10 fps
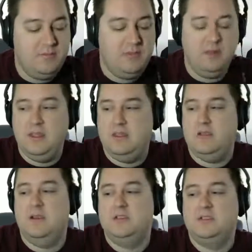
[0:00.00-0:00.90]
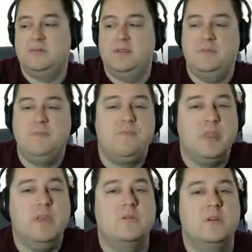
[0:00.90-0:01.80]
play their instrument,
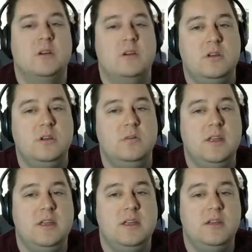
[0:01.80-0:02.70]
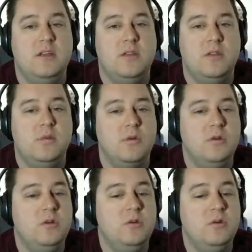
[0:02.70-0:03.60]
as we're going to hook you in
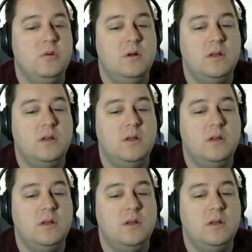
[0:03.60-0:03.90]
through